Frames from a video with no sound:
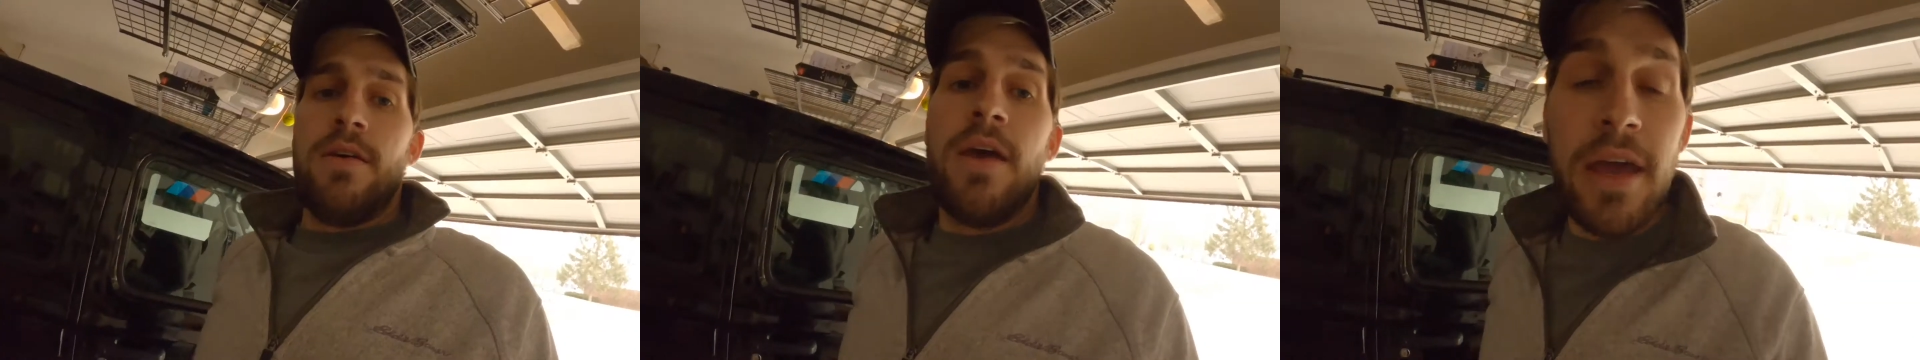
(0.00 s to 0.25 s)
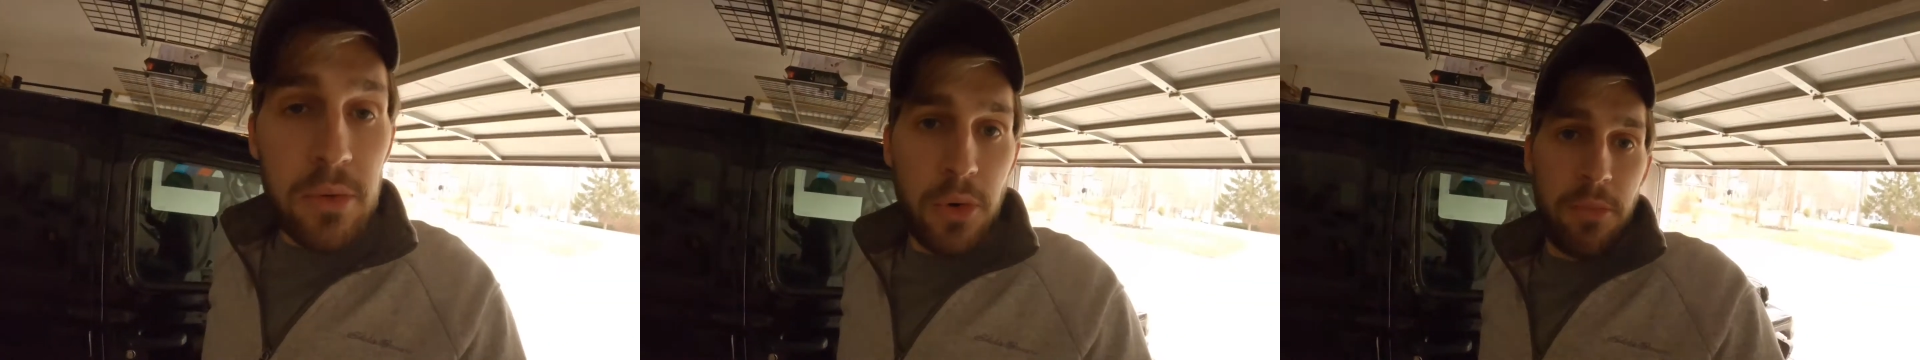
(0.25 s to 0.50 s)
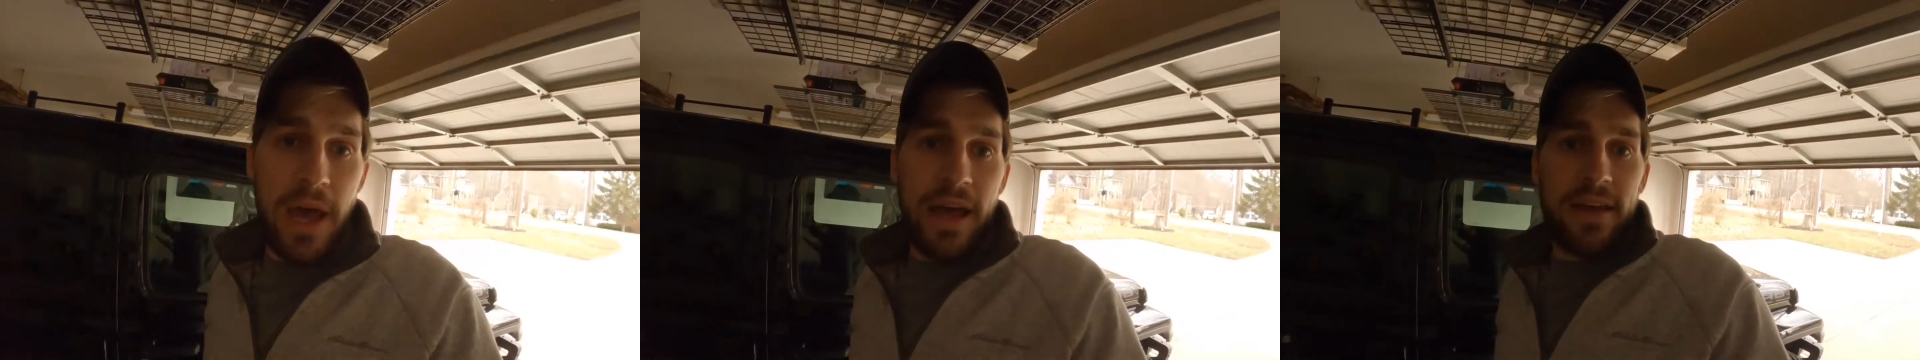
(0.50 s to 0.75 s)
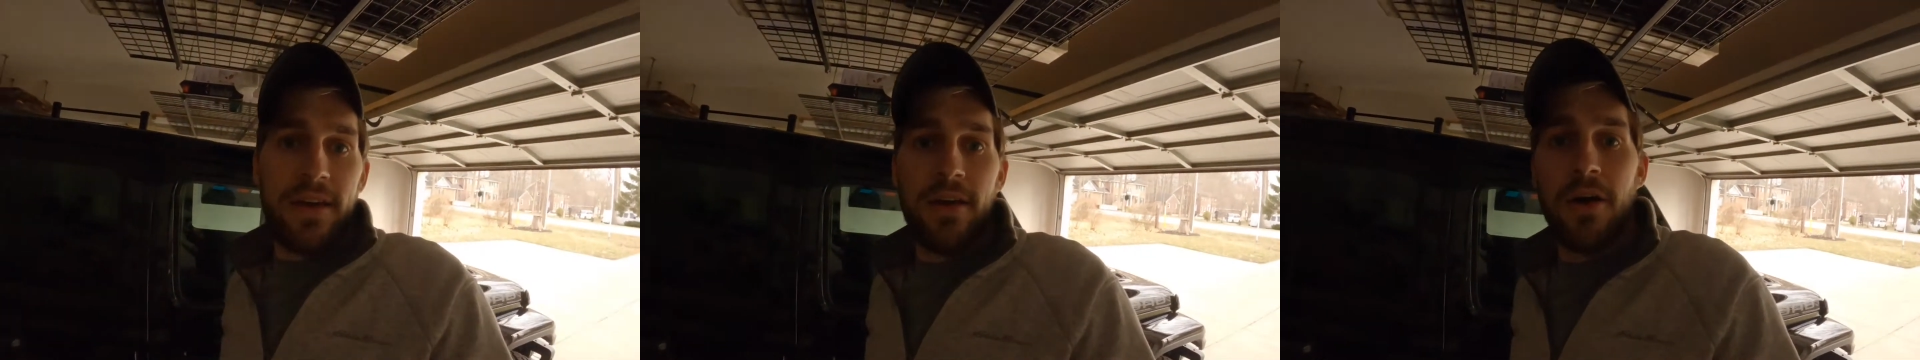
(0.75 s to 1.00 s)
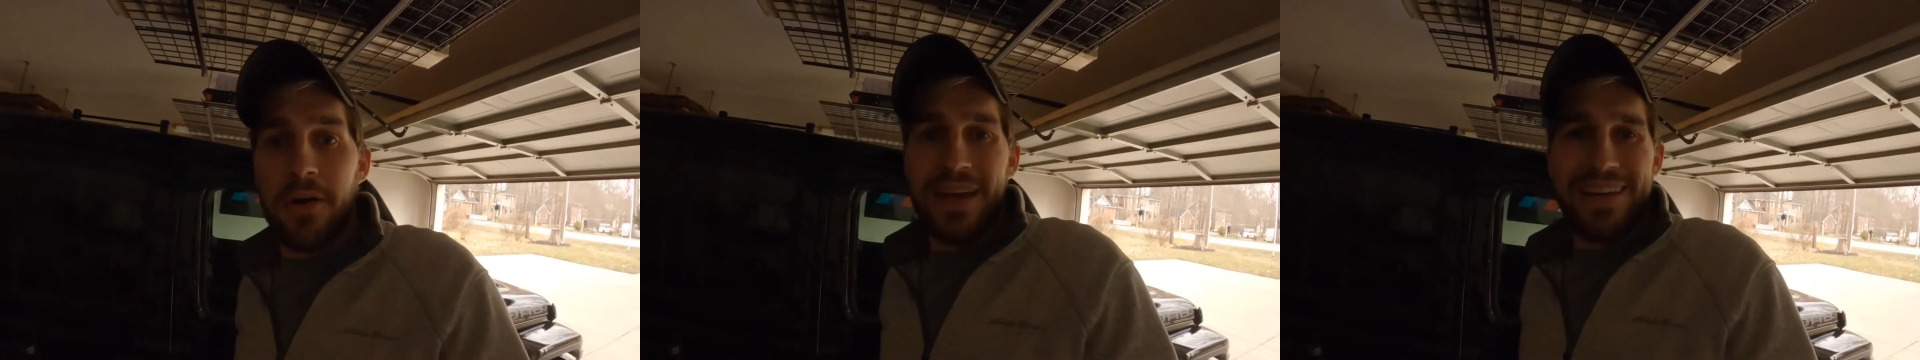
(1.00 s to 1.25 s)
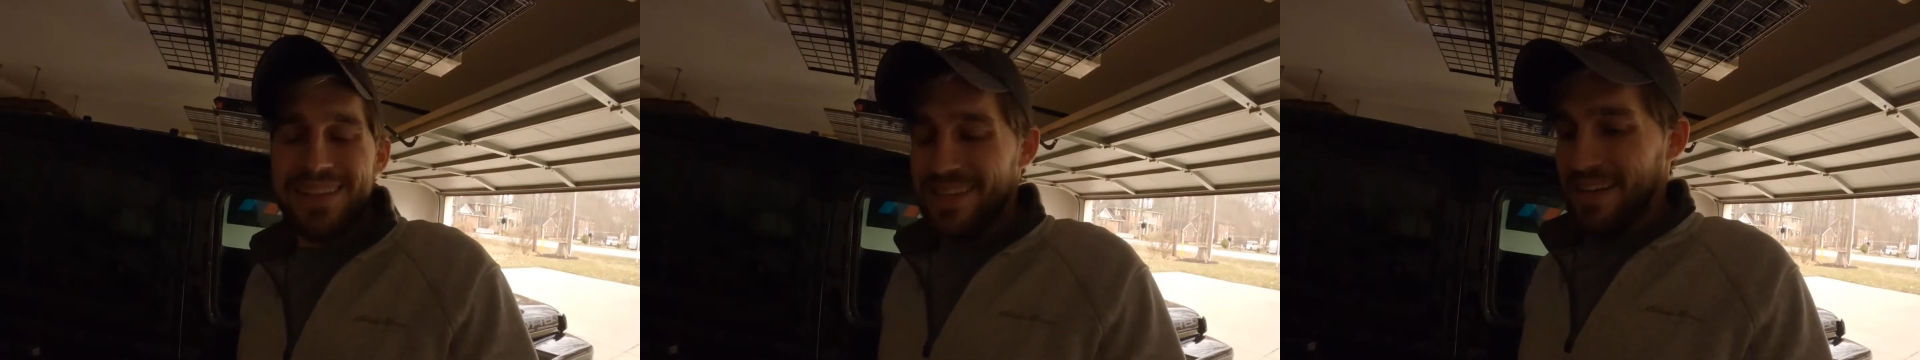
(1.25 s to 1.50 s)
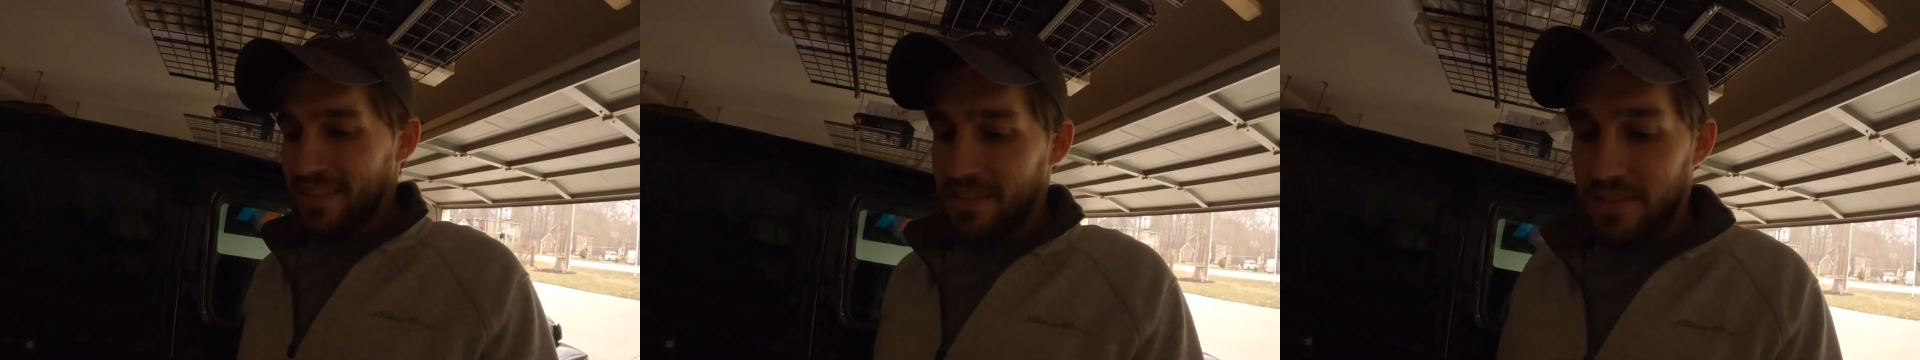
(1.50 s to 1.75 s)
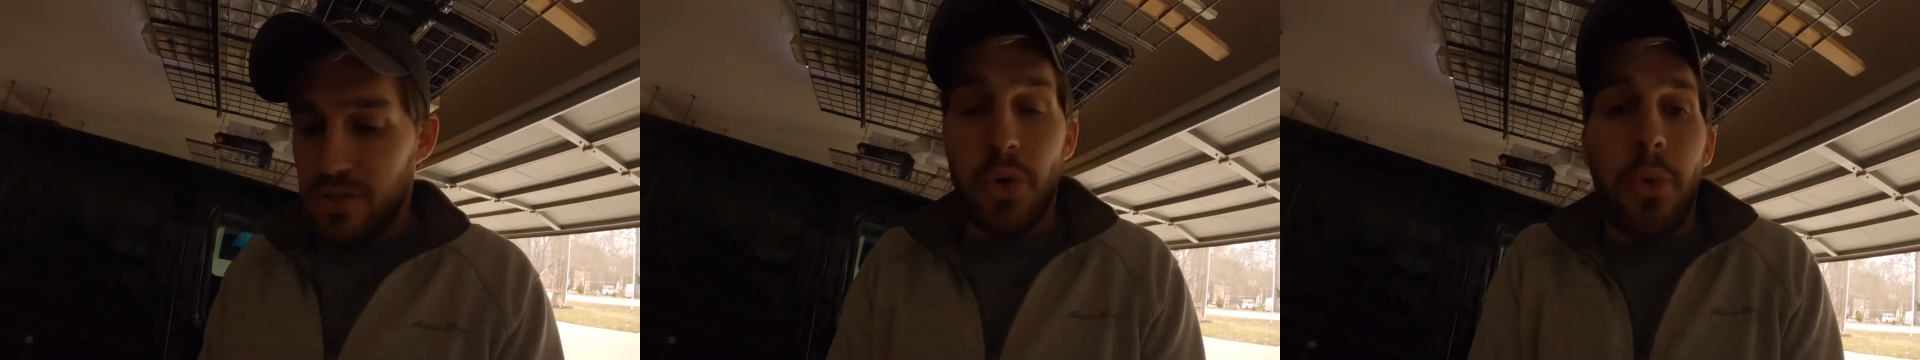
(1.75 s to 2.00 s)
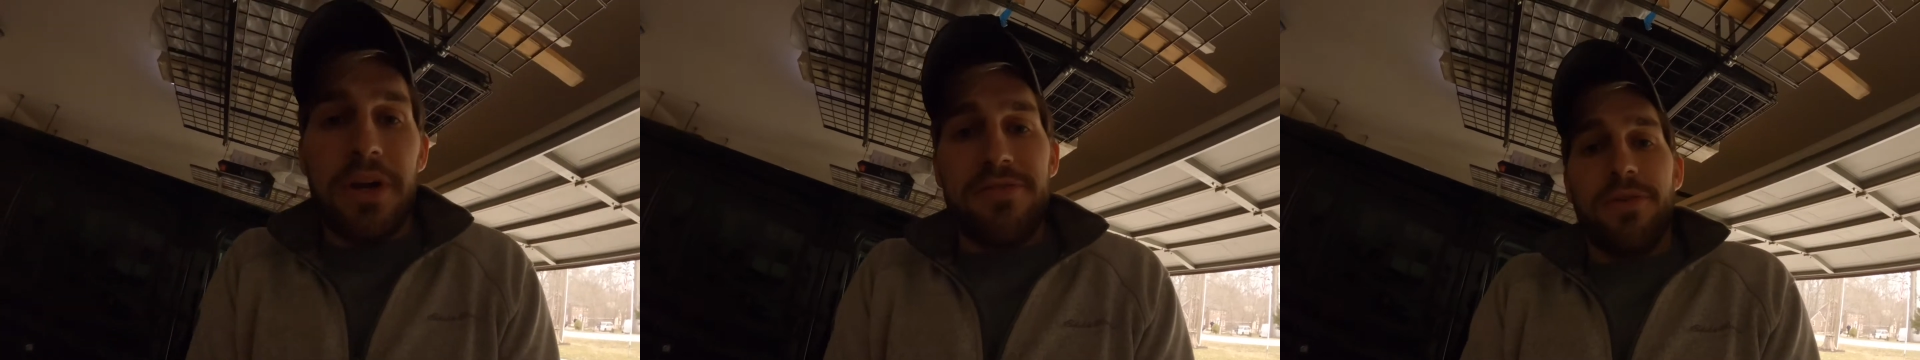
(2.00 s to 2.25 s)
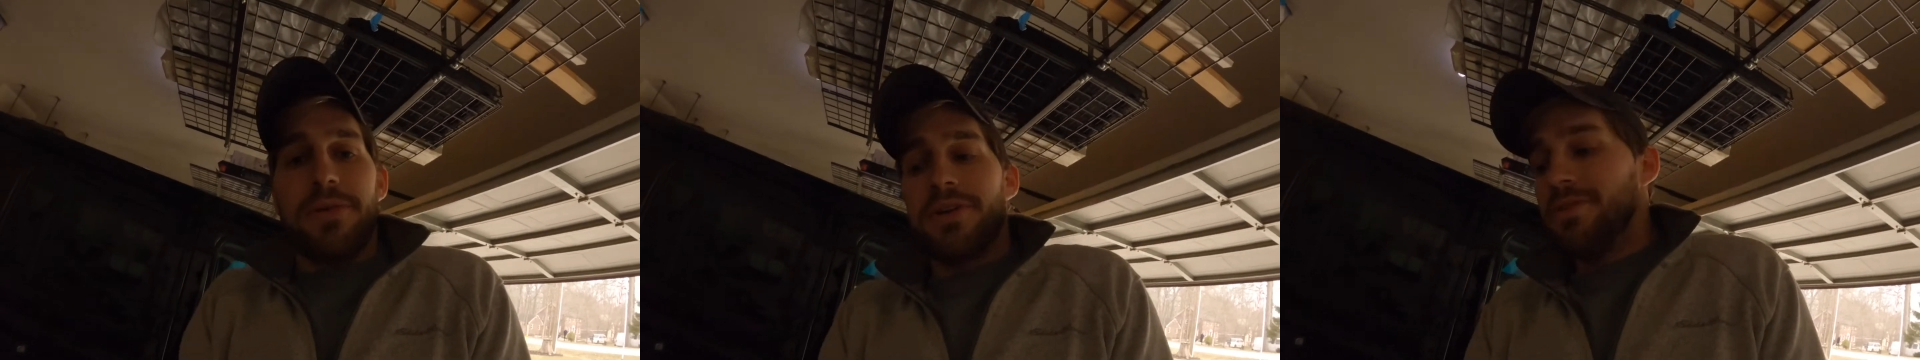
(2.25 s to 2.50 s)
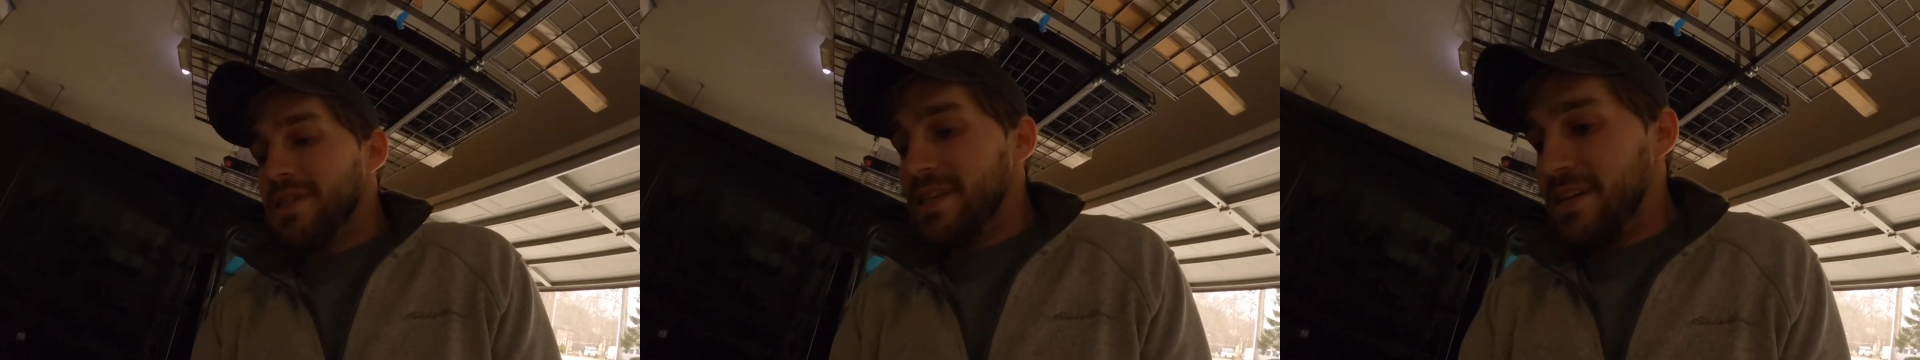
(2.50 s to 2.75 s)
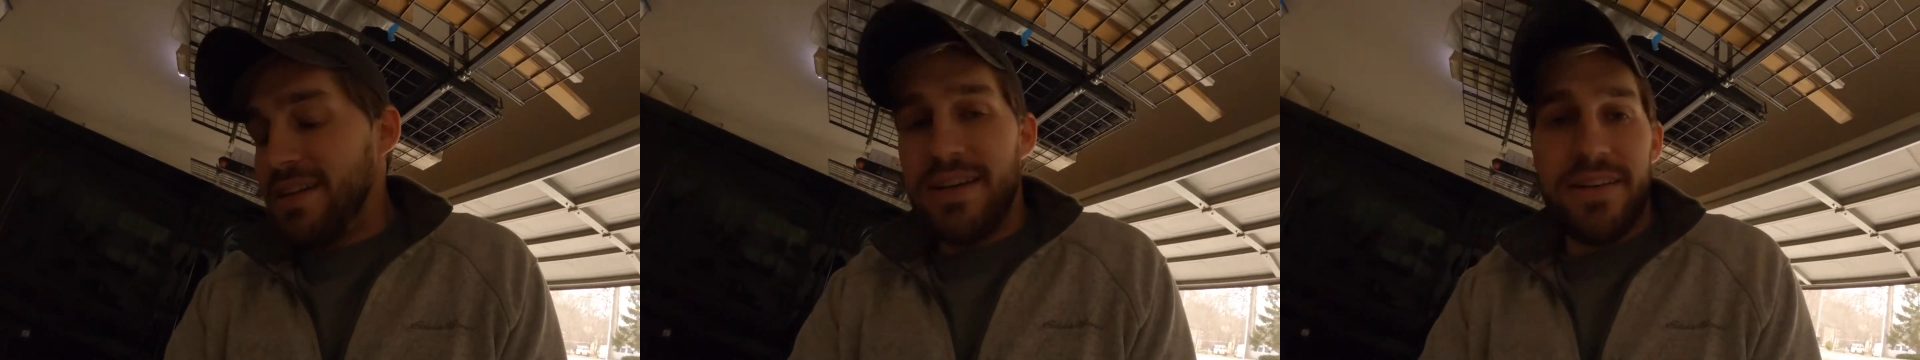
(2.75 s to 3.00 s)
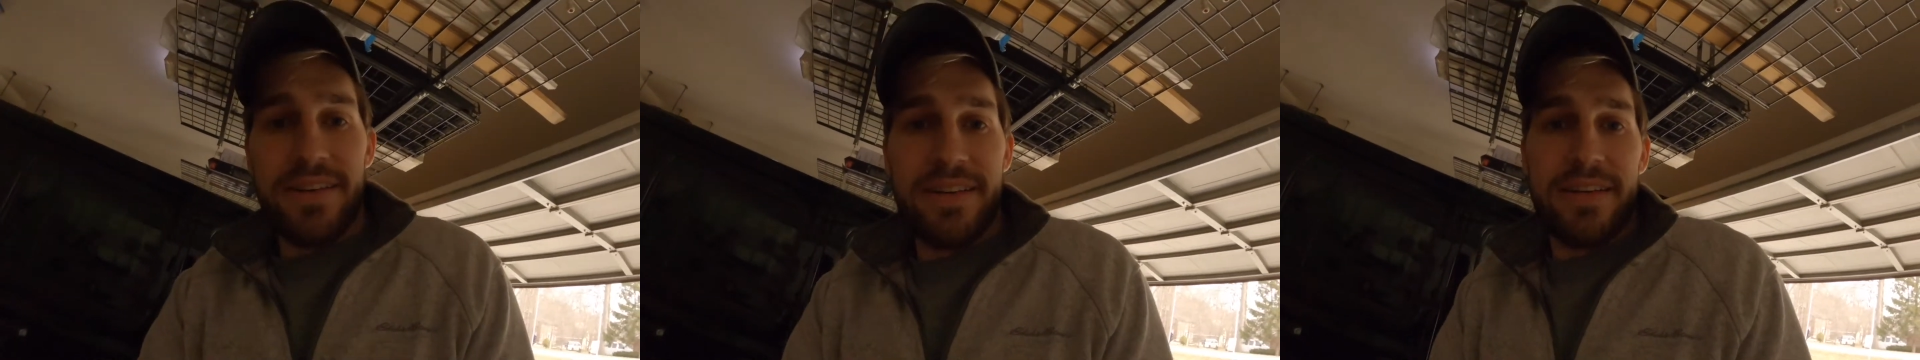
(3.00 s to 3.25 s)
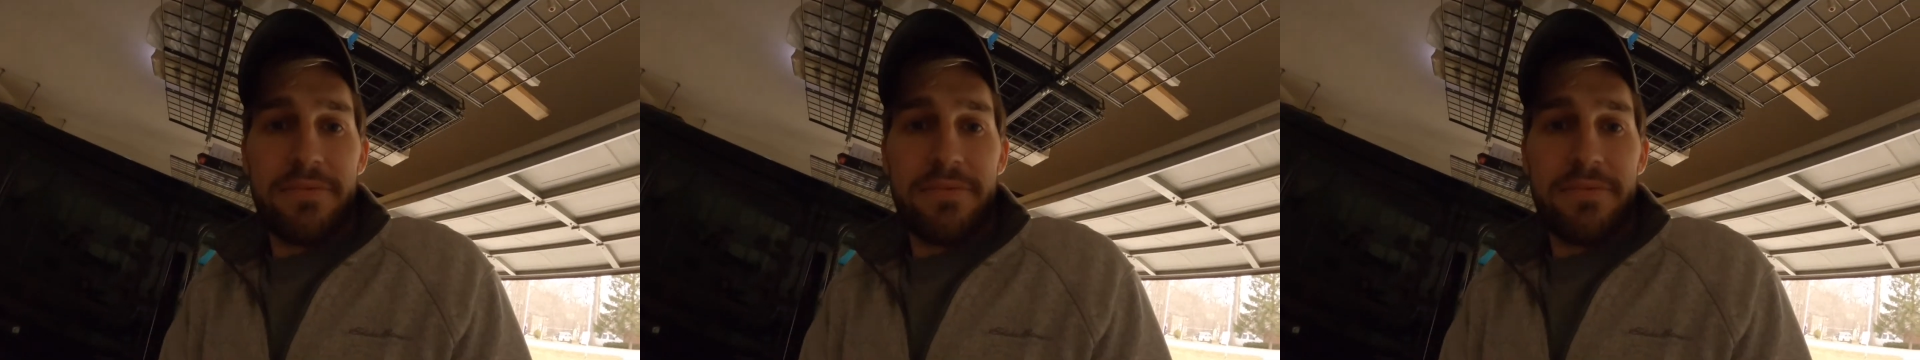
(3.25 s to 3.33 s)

And we're back. Okay, it's like 24 degrees out here,